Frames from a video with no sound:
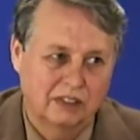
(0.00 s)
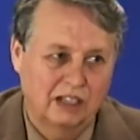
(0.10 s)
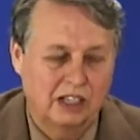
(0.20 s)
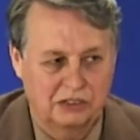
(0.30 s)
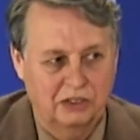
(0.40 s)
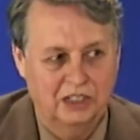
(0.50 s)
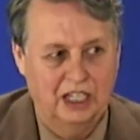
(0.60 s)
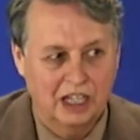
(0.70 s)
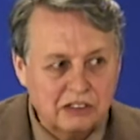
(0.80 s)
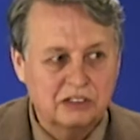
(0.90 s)
And so the
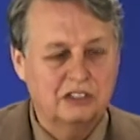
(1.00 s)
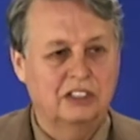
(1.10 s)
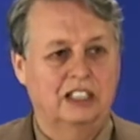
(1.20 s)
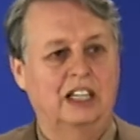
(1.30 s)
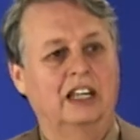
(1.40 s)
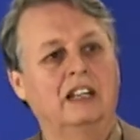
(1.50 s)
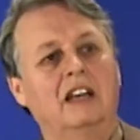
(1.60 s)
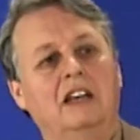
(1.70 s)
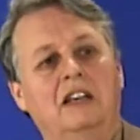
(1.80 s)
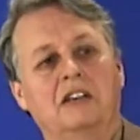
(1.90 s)
answer to that
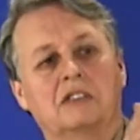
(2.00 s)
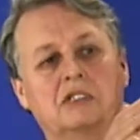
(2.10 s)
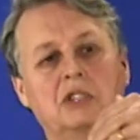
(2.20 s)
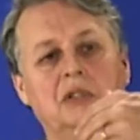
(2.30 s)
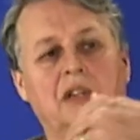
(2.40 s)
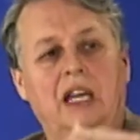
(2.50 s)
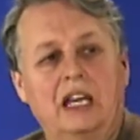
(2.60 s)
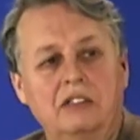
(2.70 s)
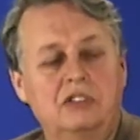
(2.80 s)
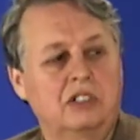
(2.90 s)
is to
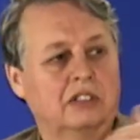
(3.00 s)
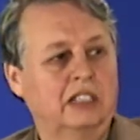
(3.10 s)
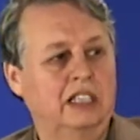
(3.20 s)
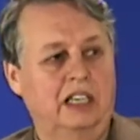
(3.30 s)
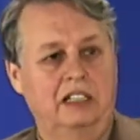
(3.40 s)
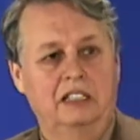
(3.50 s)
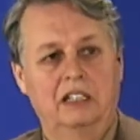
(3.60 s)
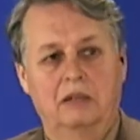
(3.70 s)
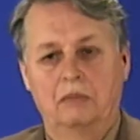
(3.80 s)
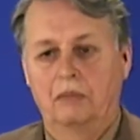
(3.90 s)
educate
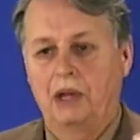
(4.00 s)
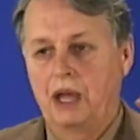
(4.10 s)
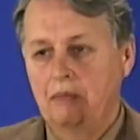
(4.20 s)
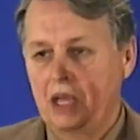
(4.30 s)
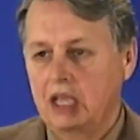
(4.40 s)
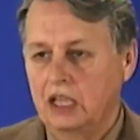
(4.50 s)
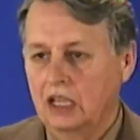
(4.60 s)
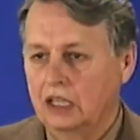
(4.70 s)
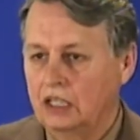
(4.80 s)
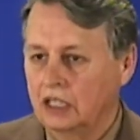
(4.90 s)
him by making
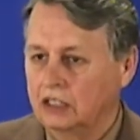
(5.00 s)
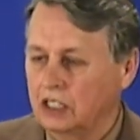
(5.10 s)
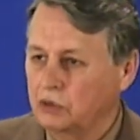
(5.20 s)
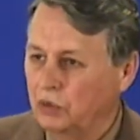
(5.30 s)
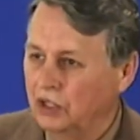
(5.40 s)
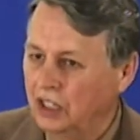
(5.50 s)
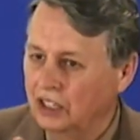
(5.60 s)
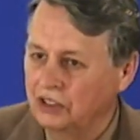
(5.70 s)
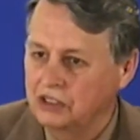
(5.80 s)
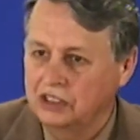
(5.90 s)
a context where he
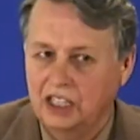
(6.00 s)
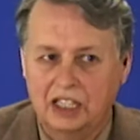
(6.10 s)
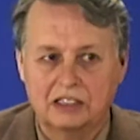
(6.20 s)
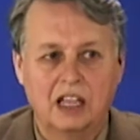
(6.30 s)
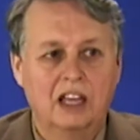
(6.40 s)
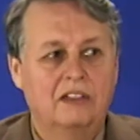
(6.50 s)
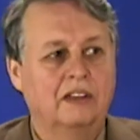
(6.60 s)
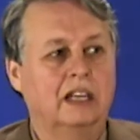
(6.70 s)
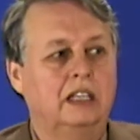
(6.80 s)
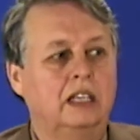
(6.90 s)
understands
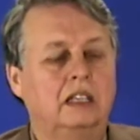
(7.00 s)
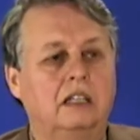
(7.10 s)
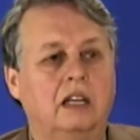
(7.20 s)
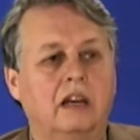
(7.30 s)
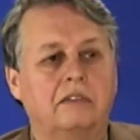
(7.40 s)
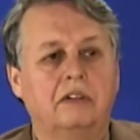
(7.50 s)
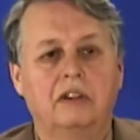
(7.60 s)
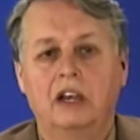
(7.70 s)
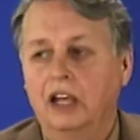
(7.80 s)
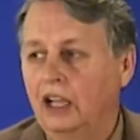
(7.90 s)
that he
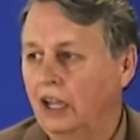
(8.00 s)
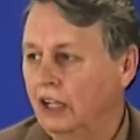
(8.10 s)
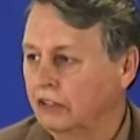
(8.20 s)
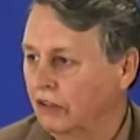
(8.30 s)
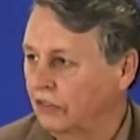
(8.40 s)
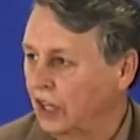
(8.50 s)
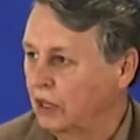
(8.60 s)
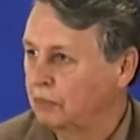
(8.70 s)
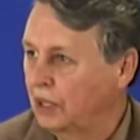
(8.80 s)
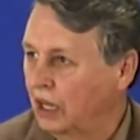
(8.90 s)
never had
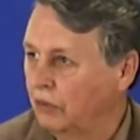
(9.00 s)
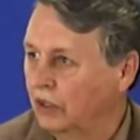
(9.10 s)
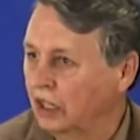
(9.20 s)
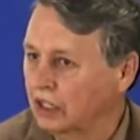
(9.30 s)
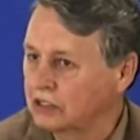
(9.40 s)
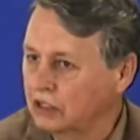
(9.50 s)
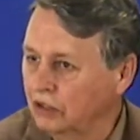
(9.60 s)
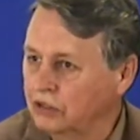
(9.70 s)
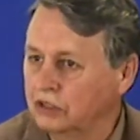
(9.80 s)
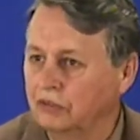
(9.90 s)
that power
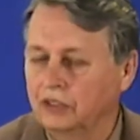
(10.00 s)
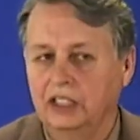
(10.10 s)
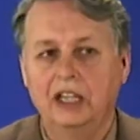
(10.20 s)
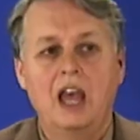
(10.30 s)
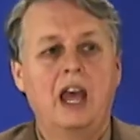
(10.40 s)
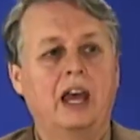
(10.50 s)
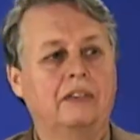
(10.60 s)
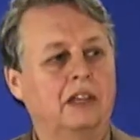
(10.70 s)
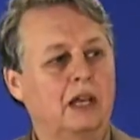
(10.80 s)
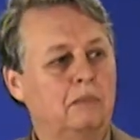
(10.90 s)
exclusively, and
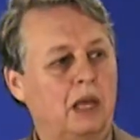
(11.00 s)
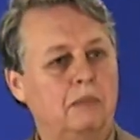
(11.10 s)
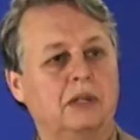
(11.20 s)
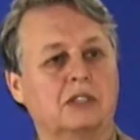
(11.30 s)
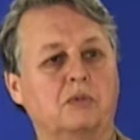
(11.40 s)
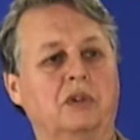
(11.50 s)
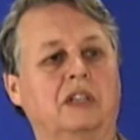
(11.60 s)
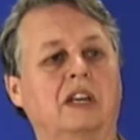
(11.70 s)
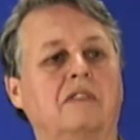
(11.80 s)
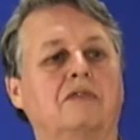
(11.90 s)
that maybe it's
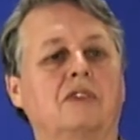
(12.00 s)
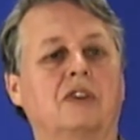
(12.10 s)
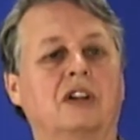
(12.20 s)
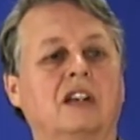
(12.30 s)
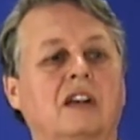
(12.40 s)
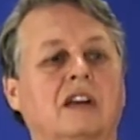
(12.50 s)
working for